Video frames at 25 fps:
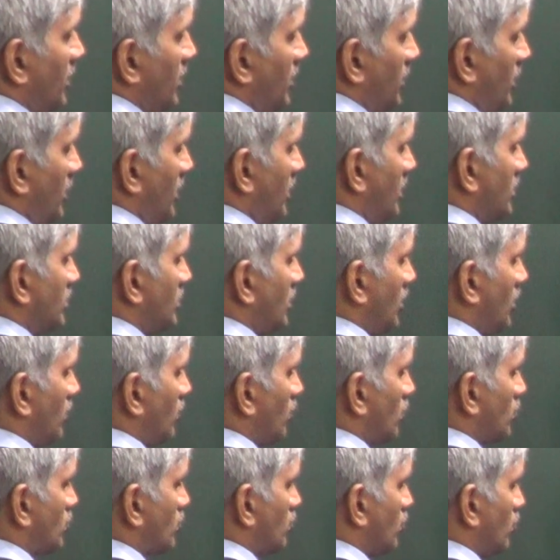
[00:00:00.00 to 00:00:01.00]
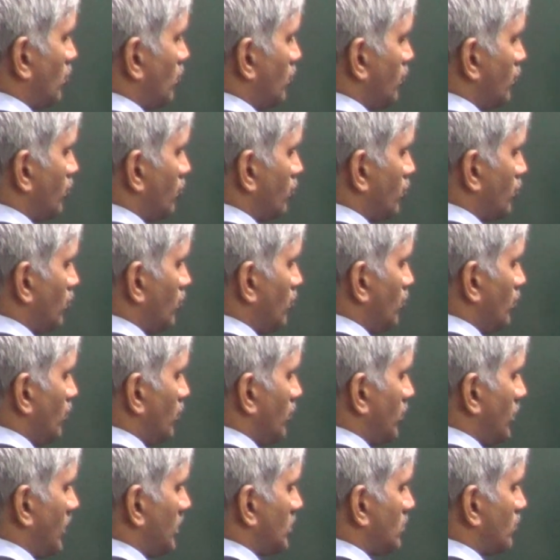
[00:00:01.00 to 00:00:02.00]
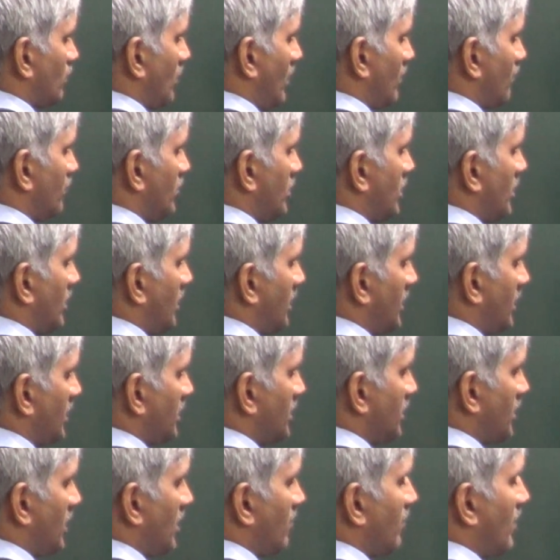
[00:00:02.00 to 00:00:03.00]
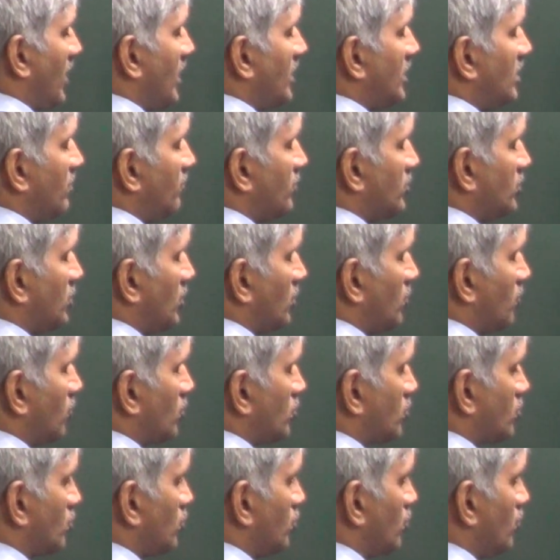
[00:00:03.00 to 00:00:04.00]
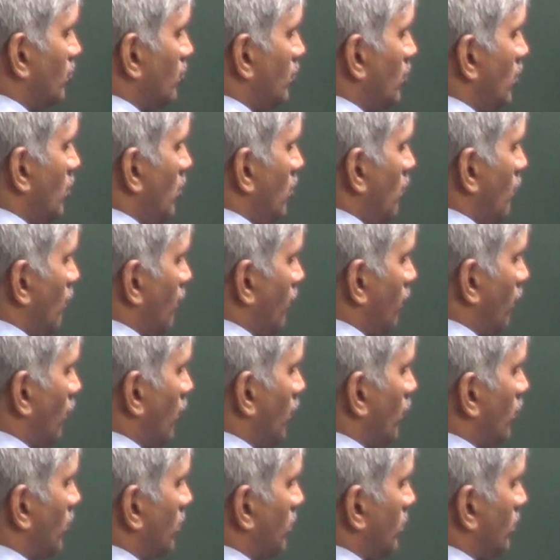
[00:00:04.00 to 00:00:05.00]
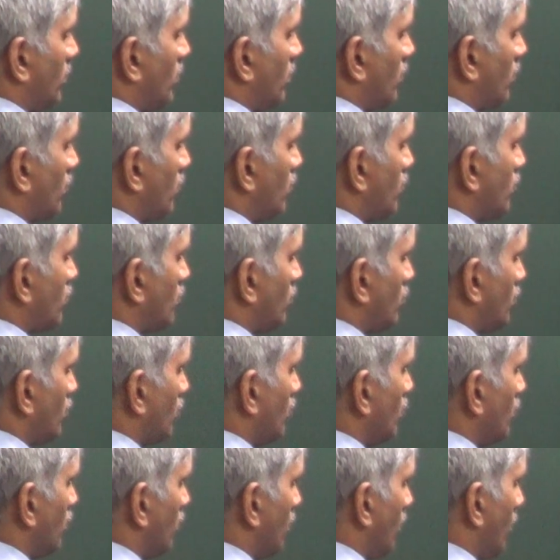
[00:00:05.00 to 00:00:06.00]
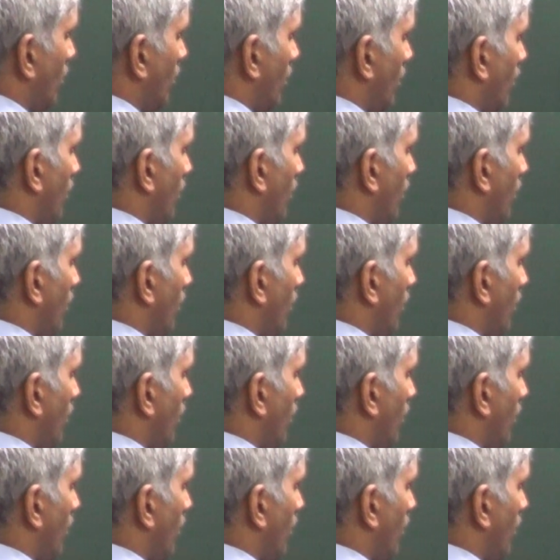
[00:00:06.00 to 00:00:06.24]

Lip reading: E is equals to root 2. That's why we are getting A value is equals to 4 root 2.